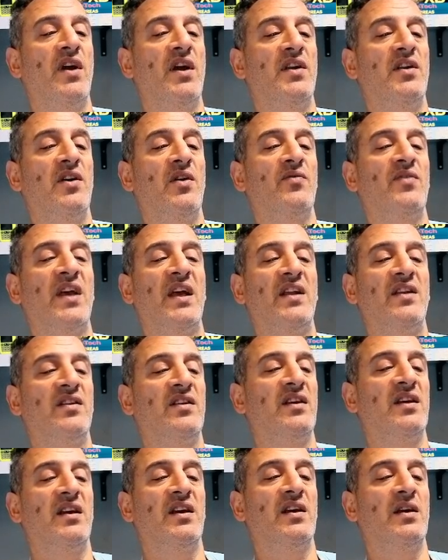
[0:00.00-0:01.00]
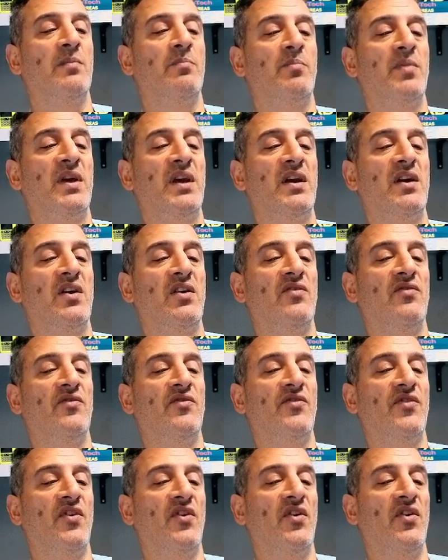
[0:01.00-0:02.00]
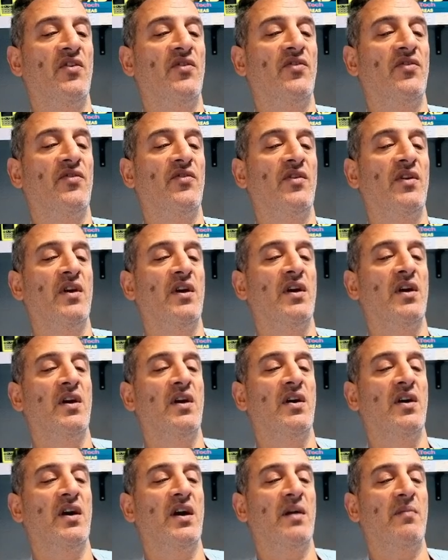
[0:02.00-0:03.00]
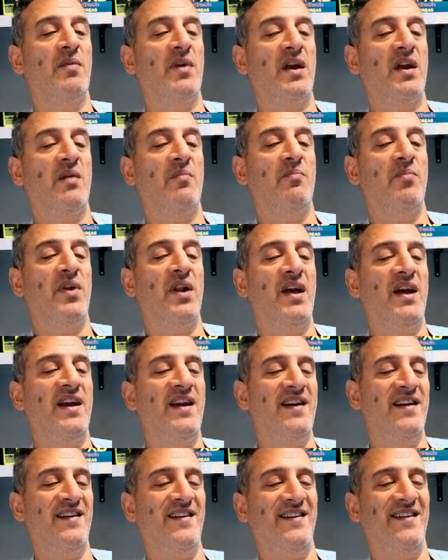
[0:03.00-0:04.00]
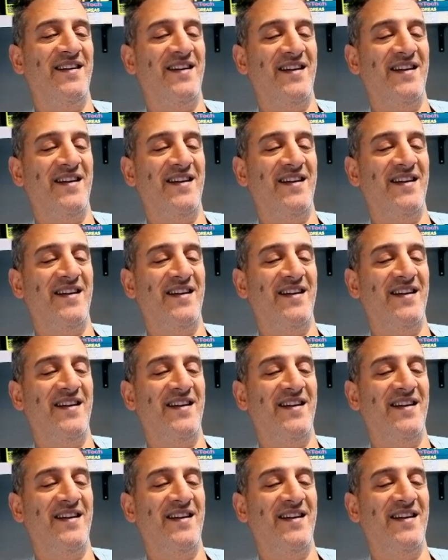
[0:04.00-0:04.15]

radios, NDE, beacon It, it can play,